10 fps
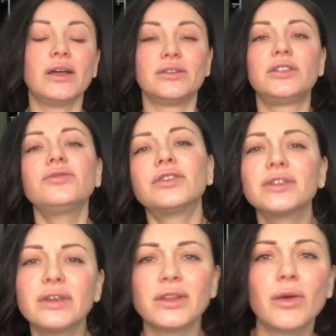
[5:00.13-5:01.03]
different
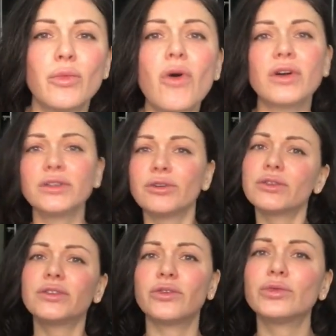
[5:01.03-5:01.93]

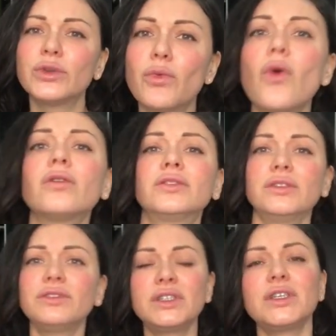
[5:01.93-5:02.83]
laboratories of the world
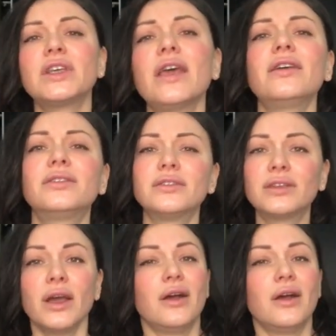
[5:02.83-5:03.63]
investigated